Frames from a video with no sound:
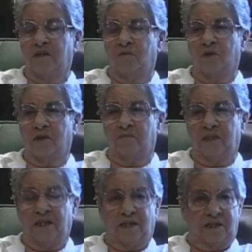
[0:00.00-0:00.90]
one of them
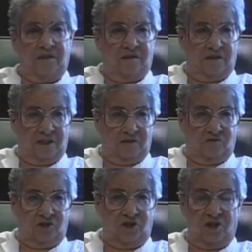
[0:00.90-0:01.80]
died in the
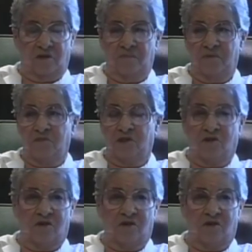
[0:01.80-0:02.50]
electric shop, and Mr.